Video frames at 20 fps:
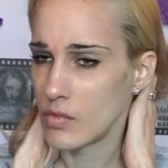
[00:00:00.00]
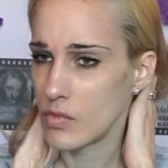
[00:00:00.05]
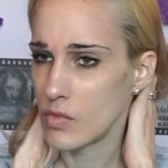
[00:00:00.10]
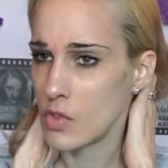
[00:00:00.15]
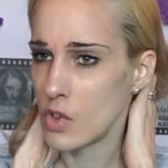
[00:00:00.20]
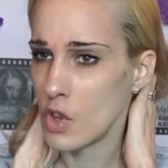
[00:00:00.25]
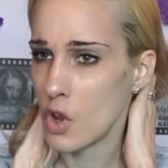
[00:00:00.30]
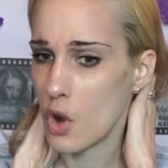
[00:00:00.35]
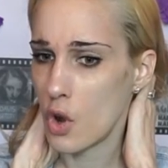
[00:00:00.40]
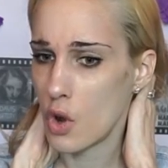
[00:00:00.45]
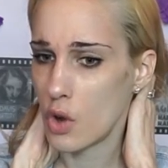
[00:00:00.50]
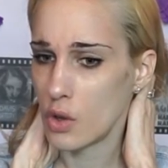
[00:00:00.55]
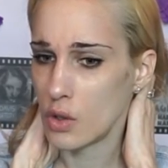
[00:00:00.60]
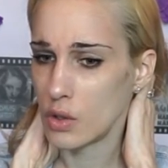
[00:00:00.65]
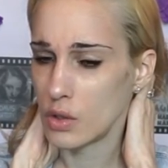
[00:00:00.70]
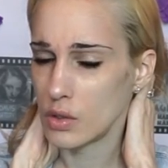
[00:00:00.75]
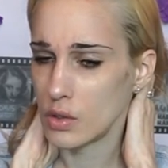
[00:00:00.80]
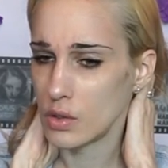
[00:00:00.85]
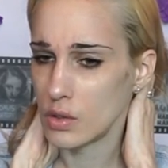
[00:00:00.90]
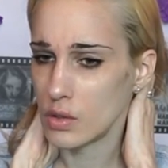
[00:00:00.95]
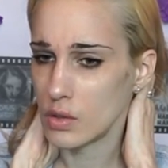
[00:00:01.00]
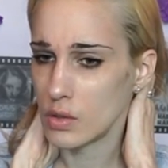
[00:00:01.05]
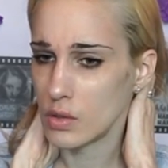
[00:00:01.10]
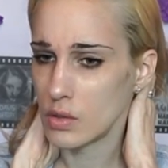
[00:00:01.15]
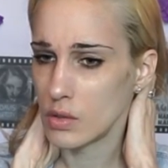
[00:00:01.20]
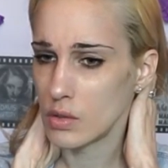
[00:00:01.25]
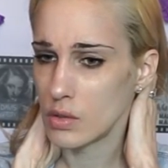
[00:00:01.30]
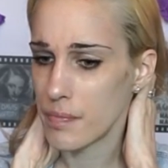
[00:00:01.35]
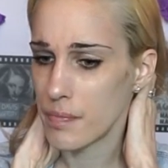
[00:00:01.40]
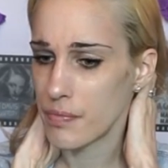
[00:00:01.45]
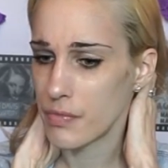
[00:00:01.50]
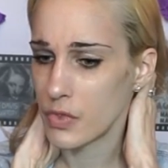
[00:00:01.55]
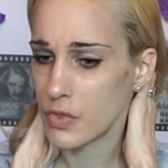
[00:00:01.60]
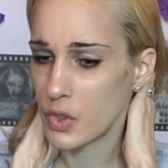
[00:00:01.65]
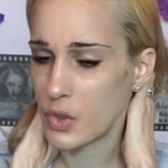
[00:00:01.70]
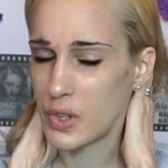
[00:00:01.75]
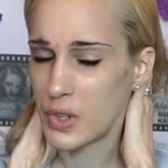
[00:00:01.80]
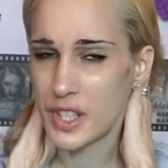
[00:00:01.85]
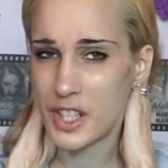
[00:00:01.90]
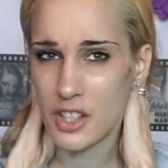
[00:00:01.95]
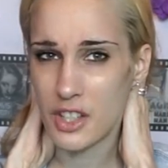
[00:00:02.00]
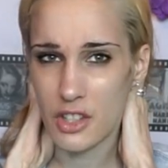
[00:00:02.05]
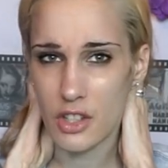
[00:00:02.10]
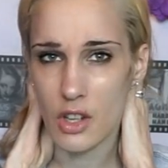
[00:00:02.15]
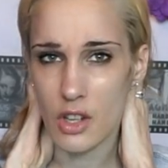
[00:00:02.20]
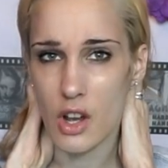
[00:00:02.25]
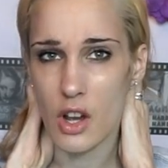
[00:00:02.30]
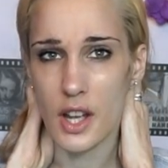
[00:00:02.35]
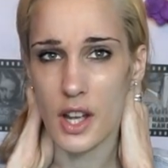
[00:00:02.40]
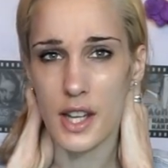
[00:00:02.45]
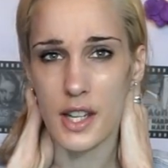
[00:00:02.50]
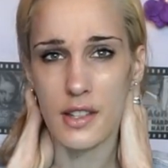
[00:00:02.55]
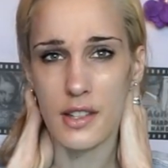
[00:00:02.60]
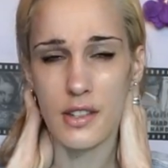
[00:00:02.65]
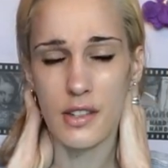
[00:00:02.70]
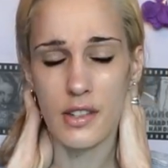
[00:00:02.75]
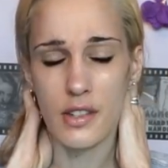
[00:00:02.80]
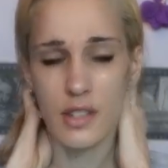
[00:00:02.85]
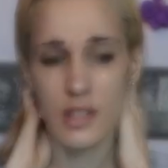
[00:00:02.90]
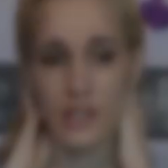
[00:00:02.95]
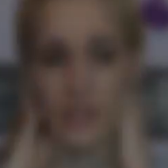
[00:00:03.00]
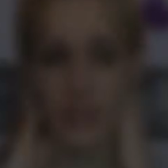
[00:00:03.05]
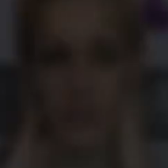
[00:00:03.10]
not criticize.